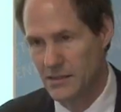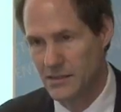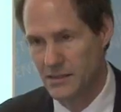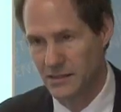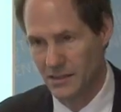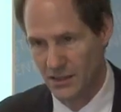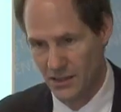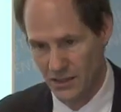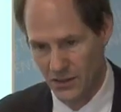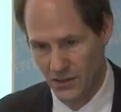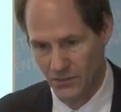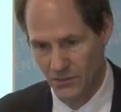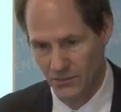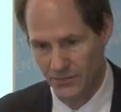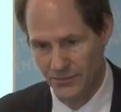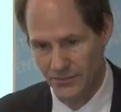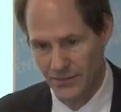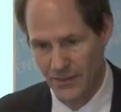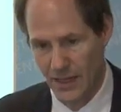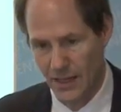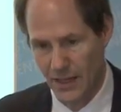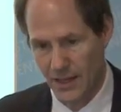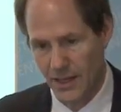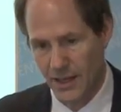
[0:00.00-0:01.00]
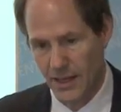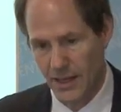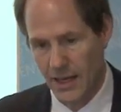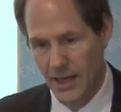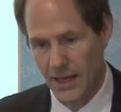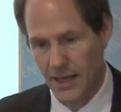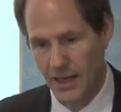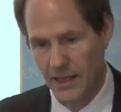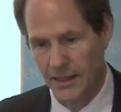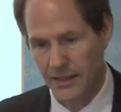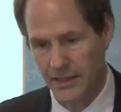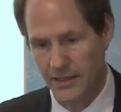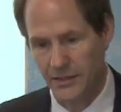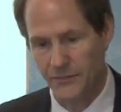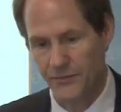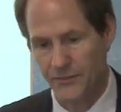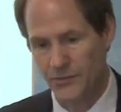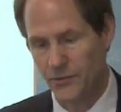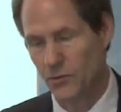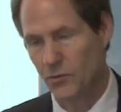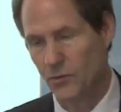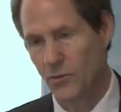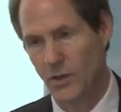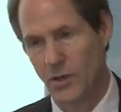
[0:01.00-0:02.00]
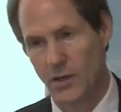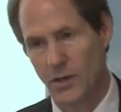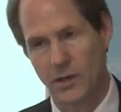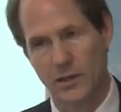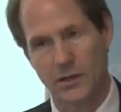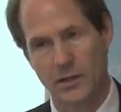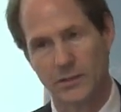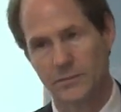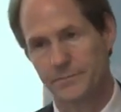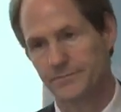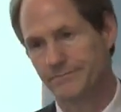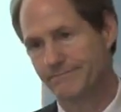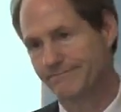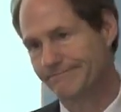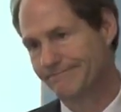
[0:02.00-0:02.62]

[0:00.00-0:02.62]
slow. If you are